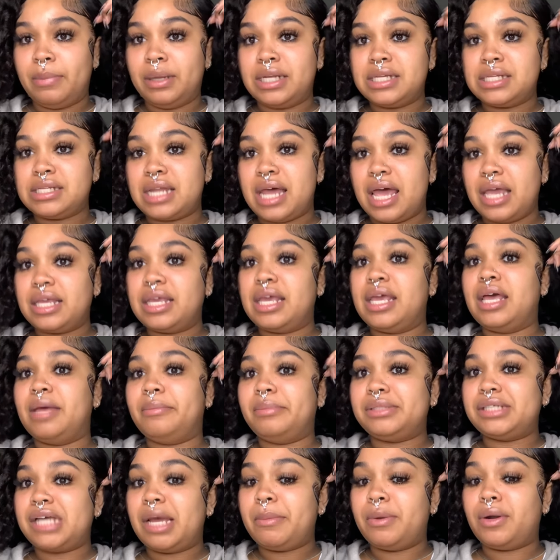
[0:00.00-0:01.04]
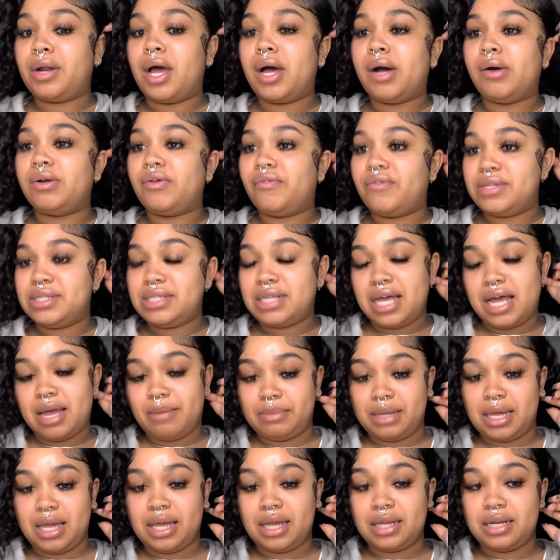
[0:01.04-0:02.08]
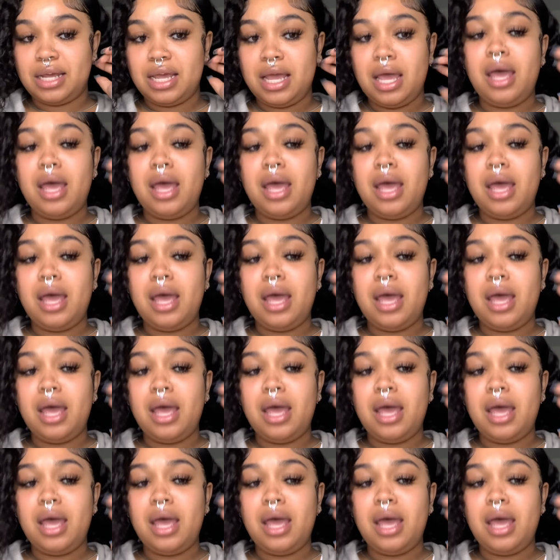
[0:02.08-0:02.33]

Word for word: But it's like, yeah, bitch, I'm on a whole different timeline.